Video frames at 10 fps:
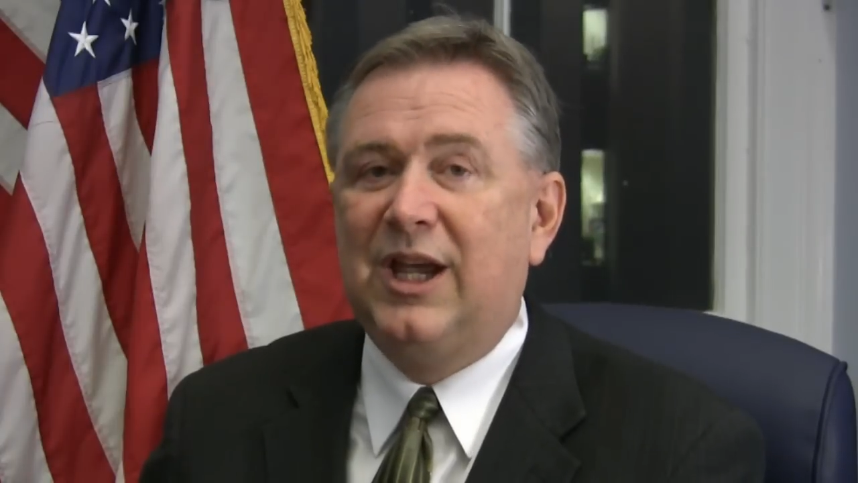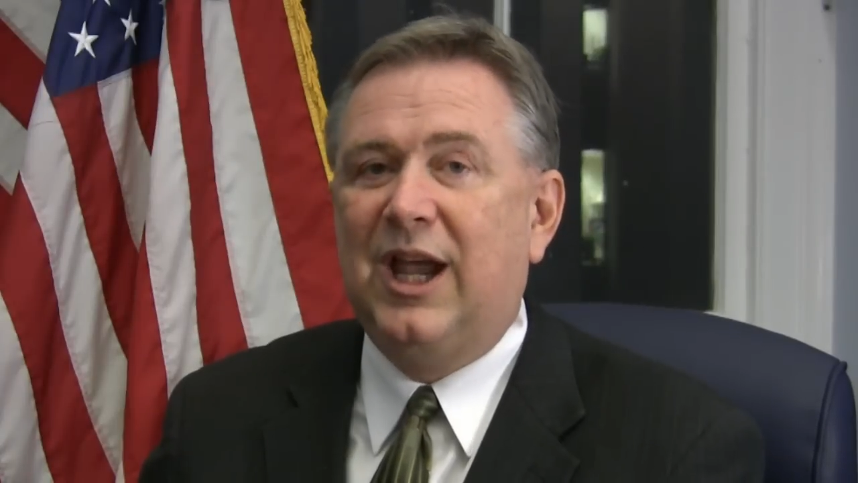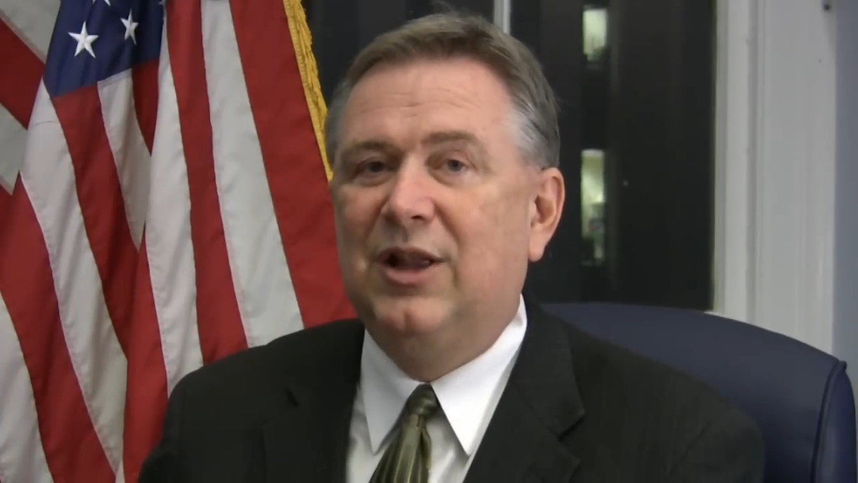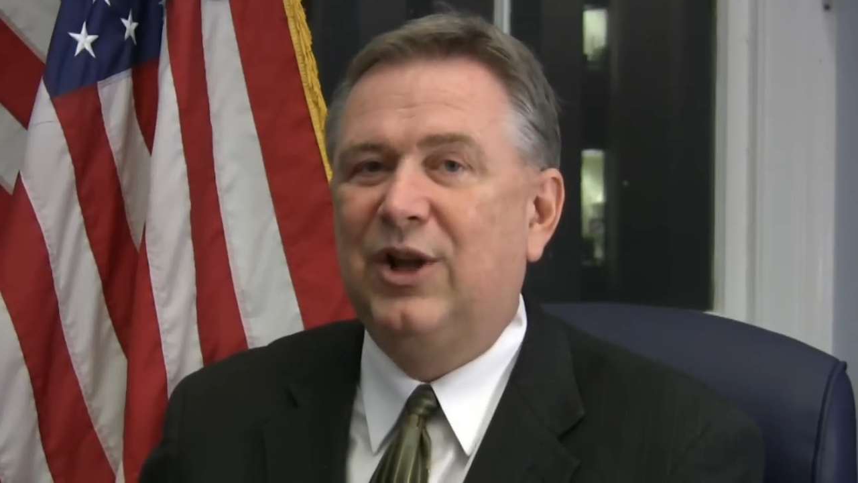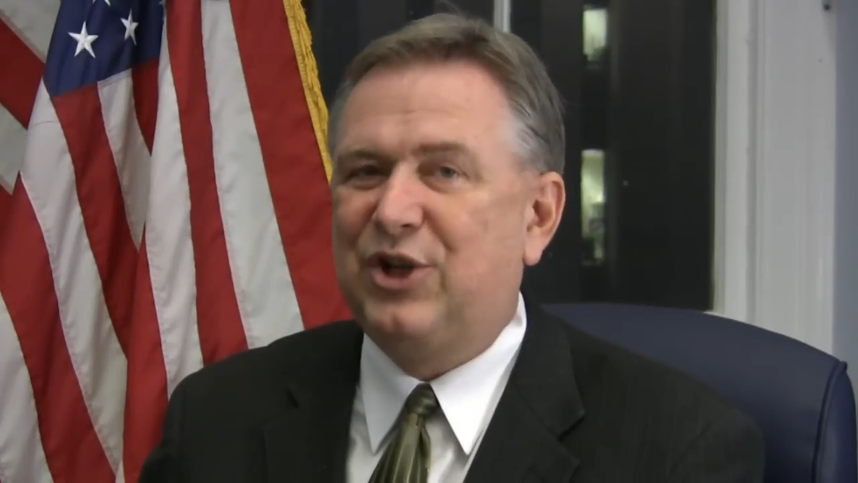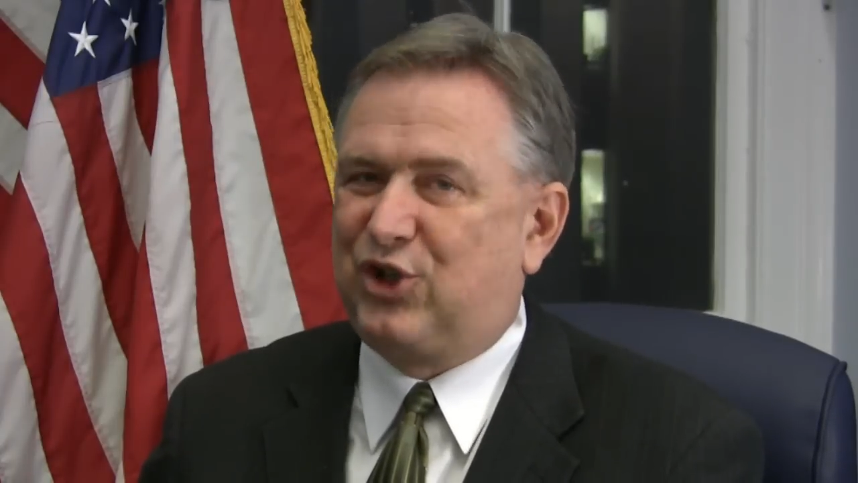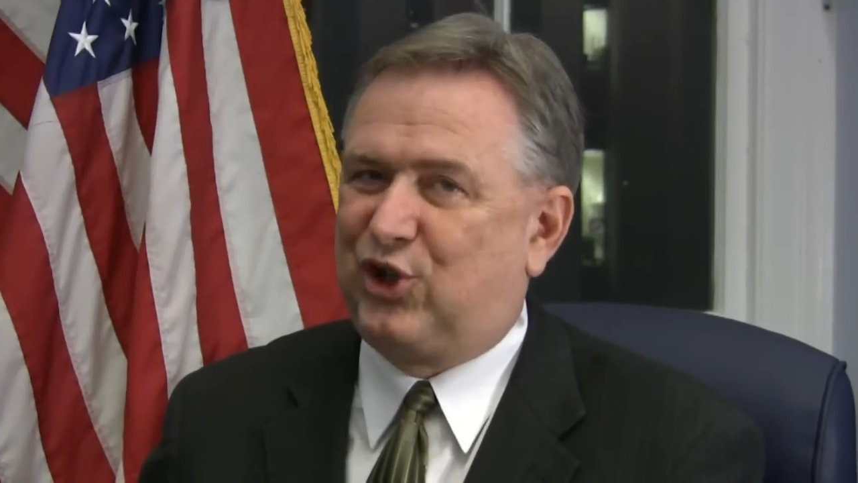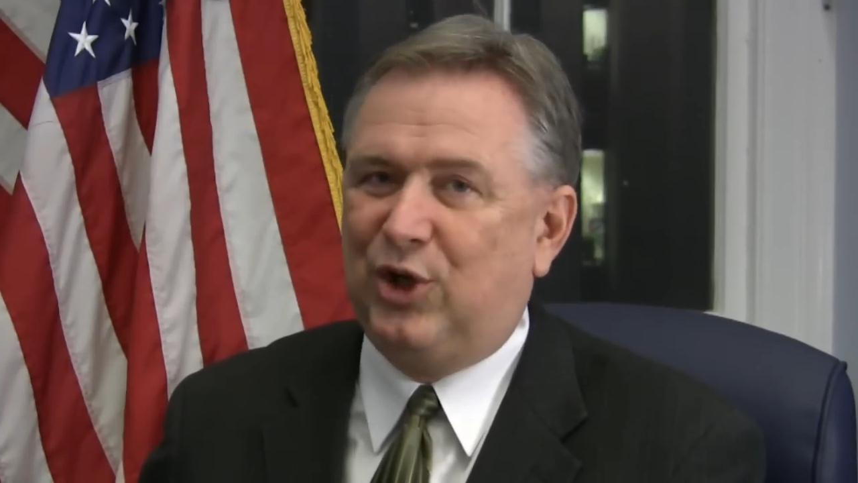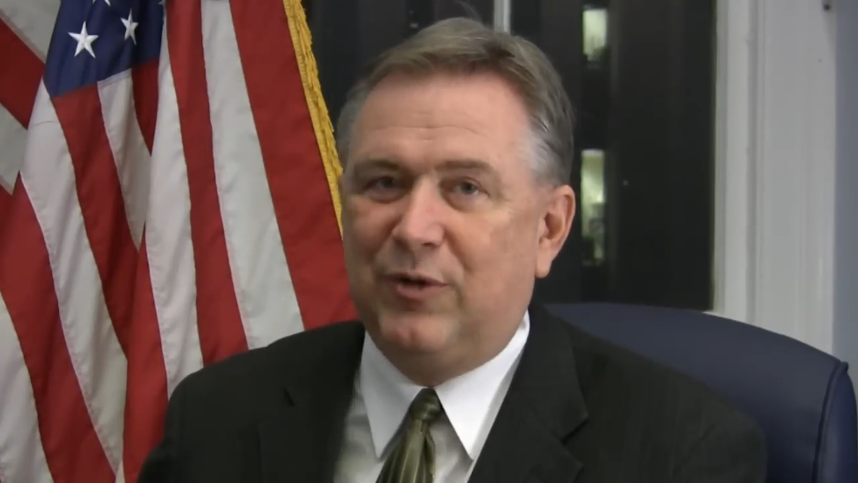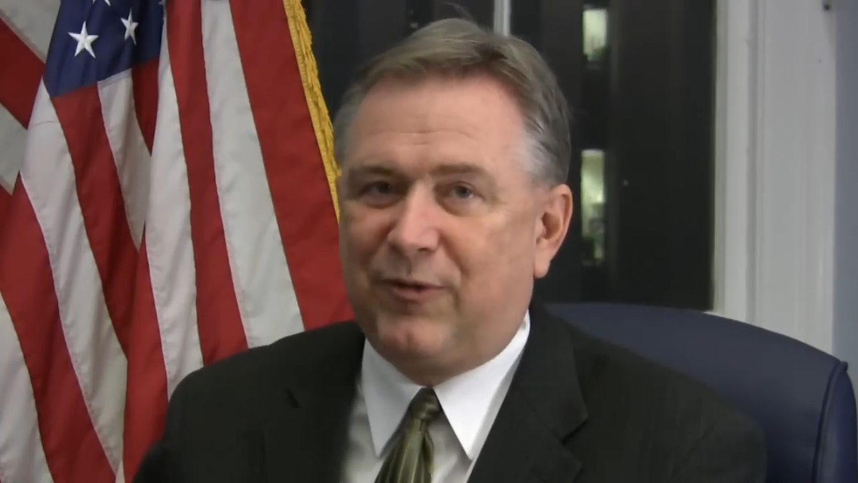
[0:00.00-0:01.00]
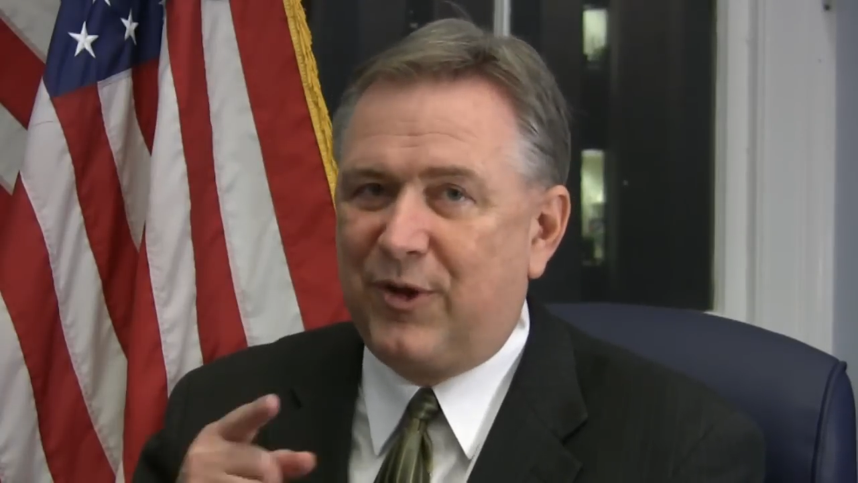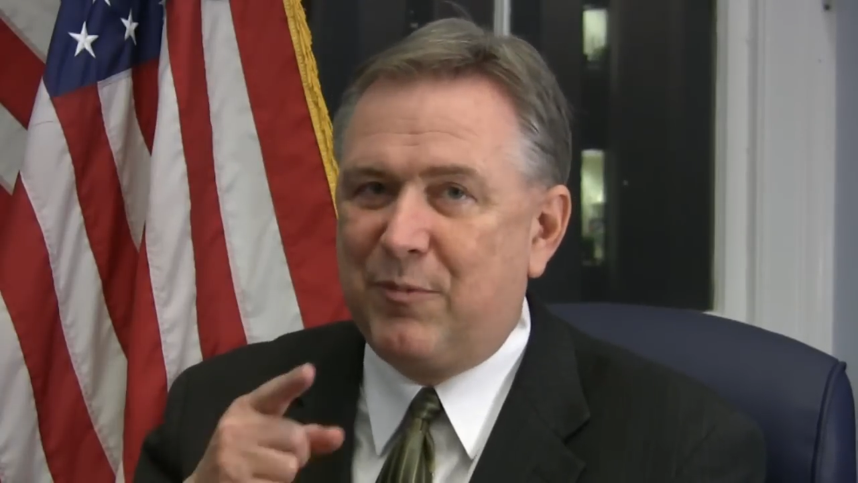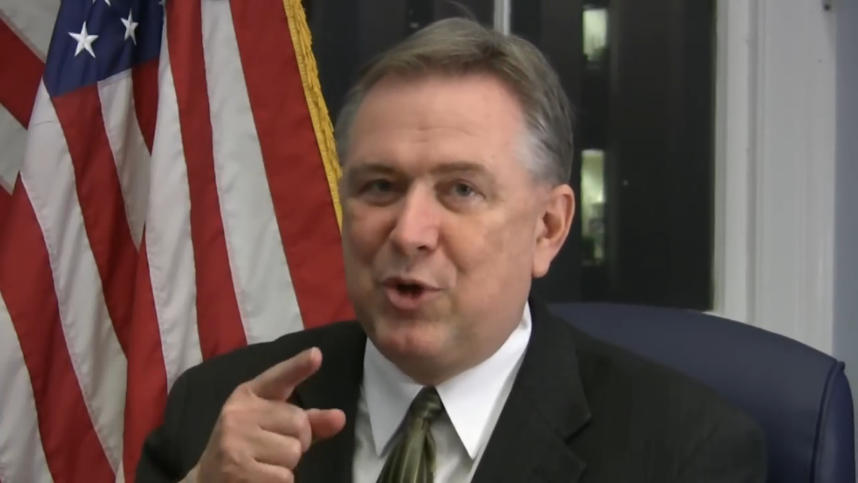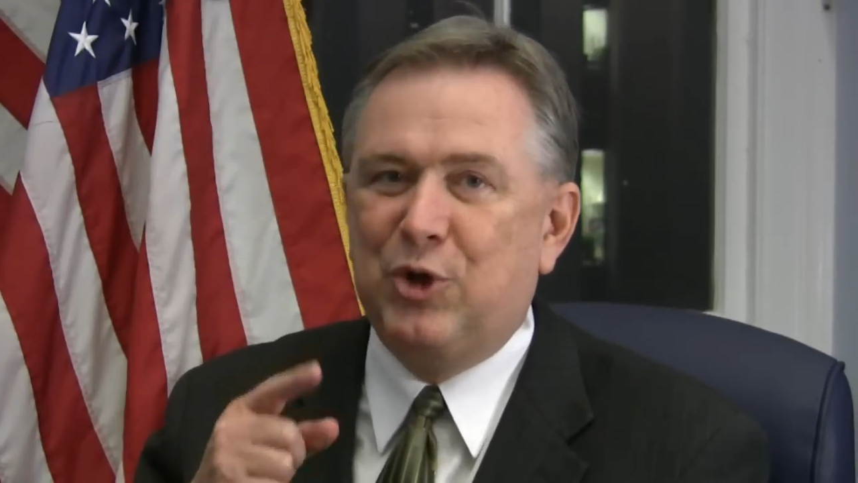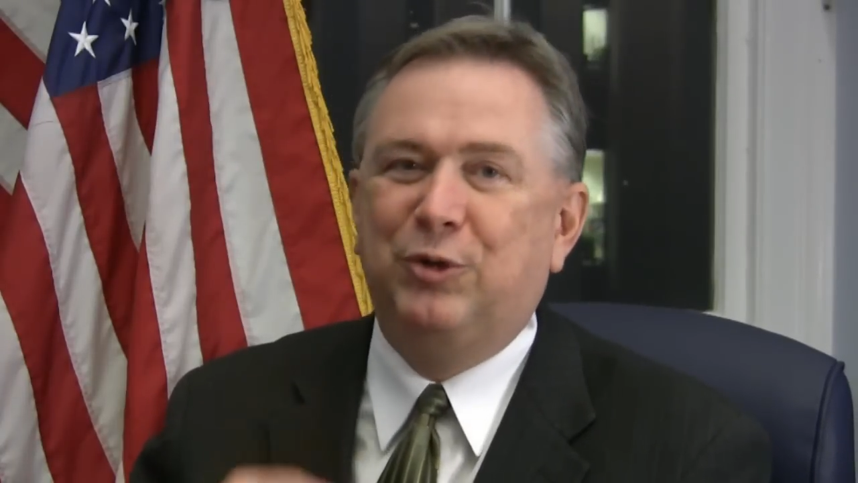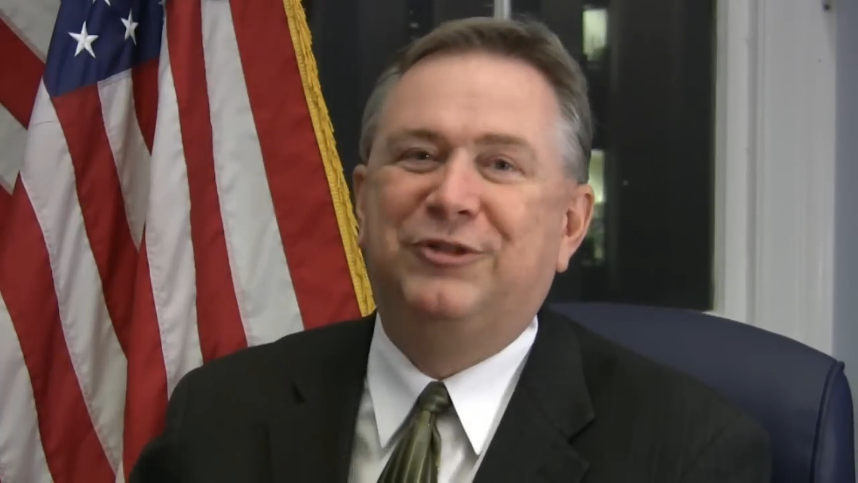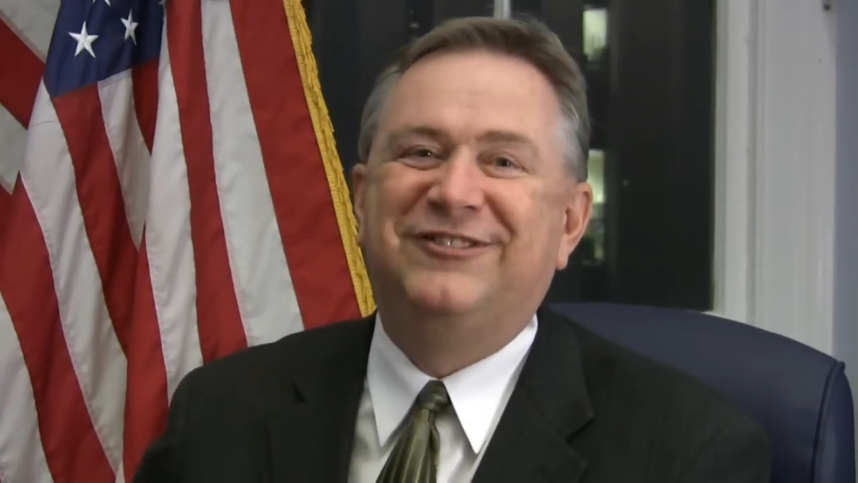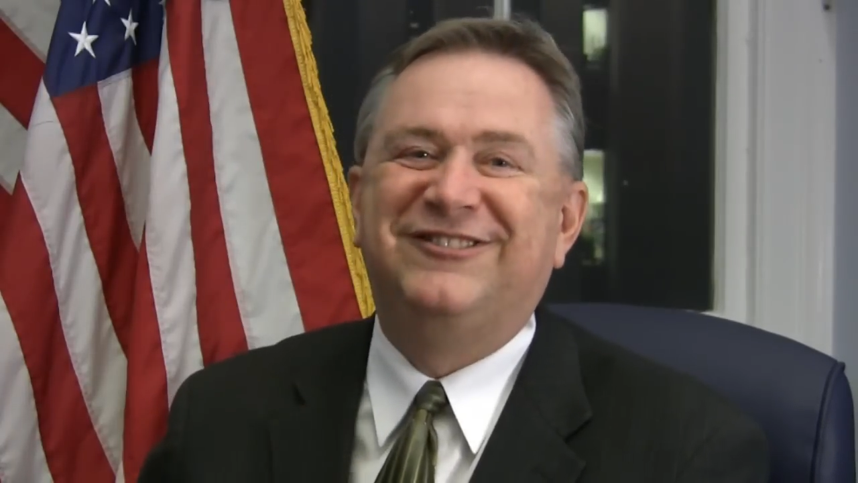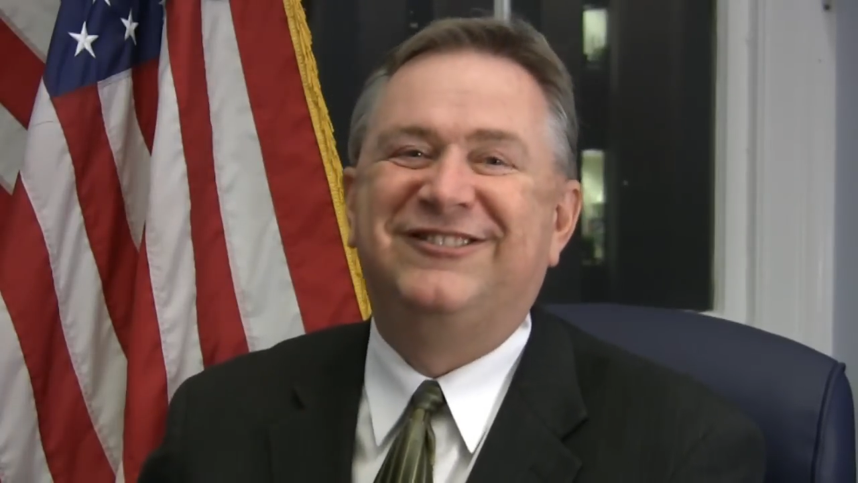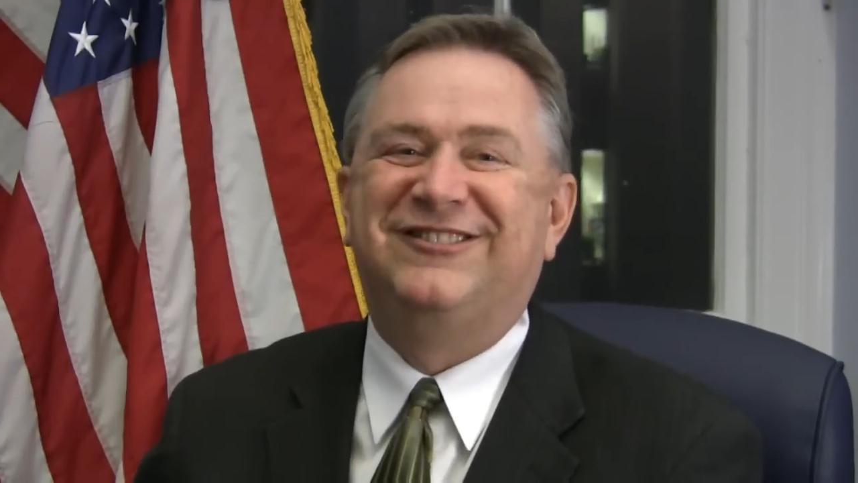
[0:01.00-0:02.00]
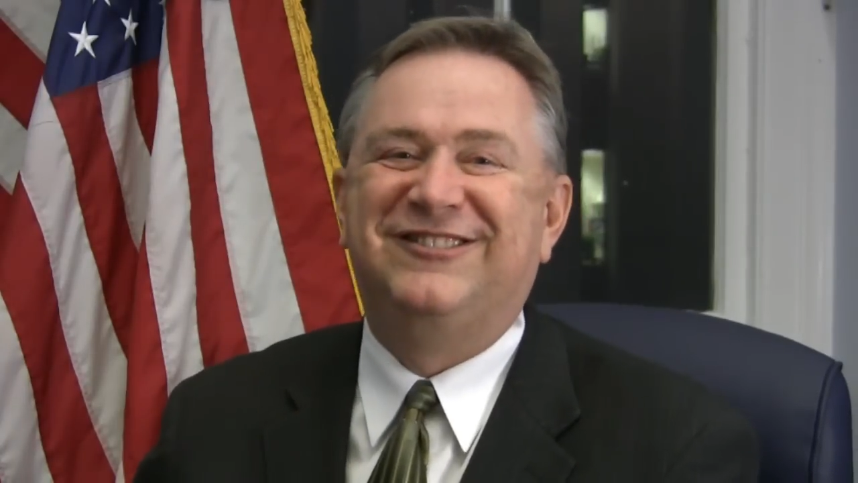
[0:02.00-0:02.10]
and let's shoot for the moon.